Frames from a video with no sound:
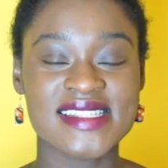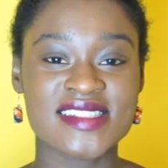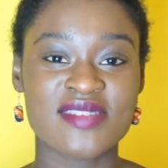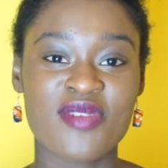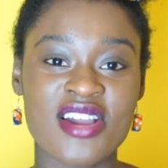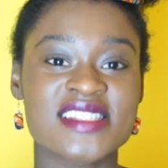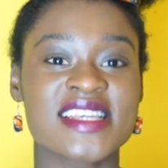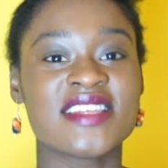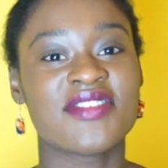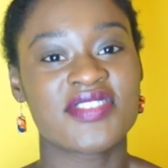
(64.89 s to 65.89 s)
6th of March
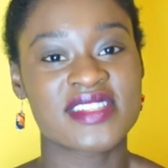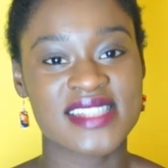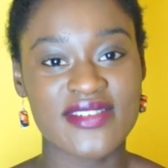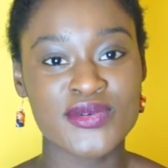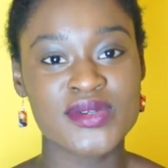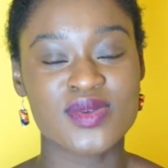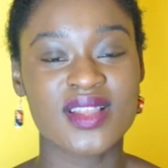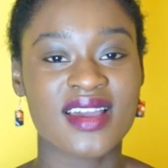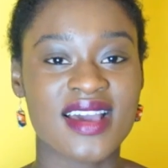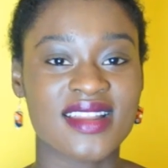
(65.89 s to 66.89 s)
1957 was when
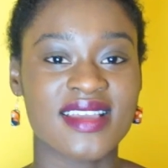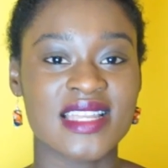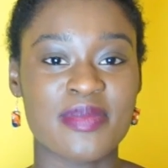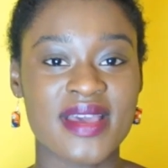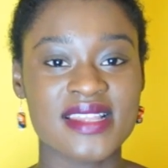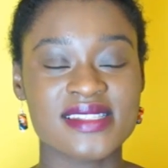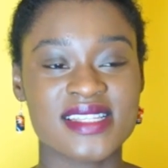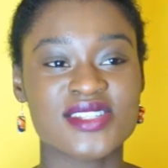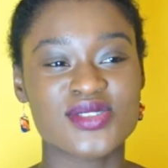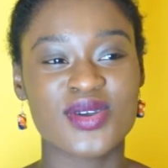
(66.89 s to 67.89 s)
Ghana had our independence, and
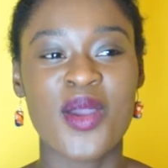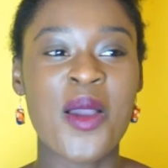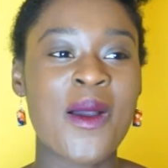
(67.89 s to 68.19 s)
I just thought,